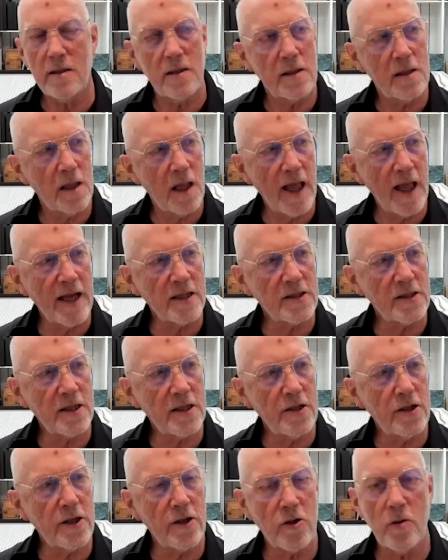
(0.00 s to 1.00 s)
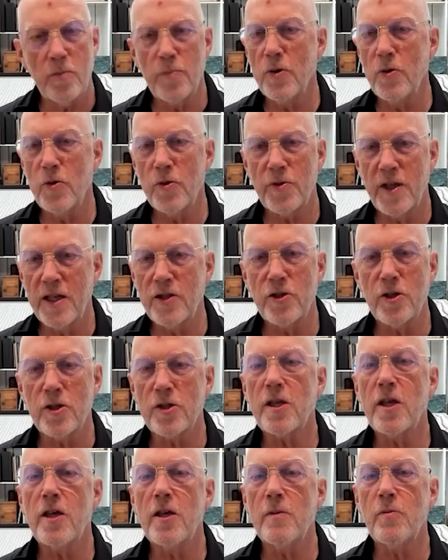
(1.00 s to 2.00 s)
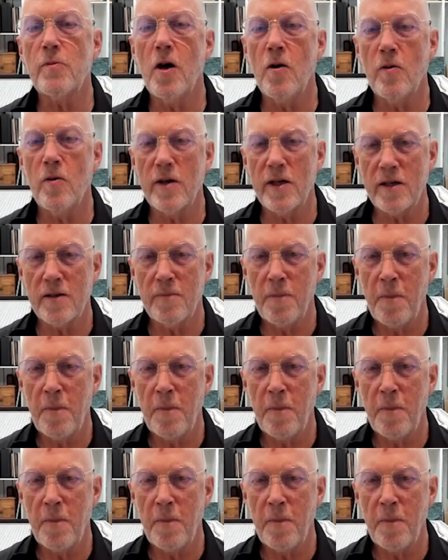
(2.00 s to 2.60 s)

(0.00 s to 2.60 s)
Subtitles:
glance into your booth, and just keep going.